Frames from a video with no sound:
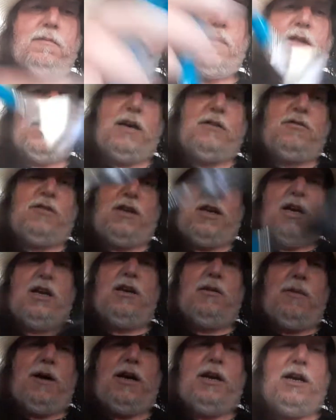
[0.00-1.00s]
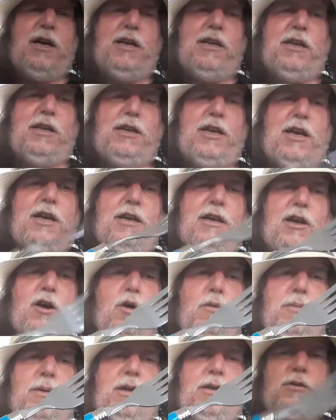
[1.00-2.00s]
Thanks again to my handy dandy
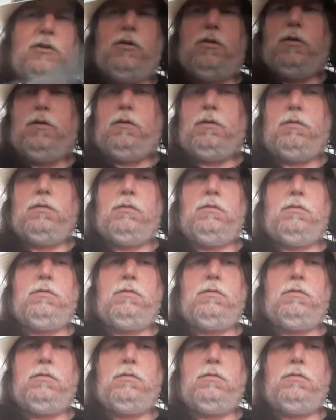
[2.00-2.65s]
opening tool.